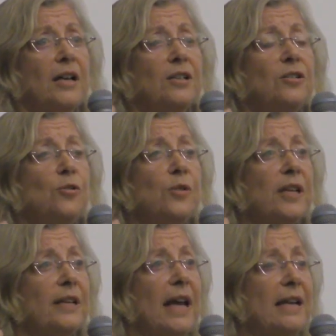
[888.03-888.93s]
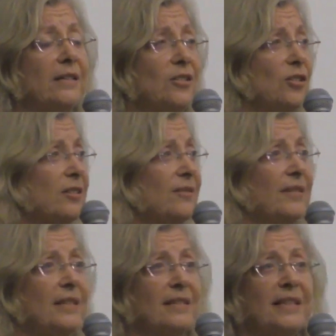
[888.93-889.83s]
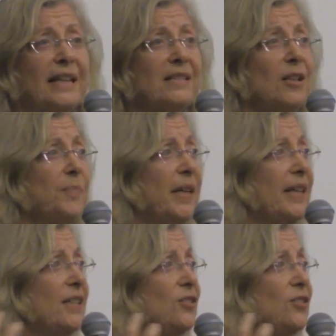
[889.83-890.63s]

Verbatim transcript: You can ha just get somebody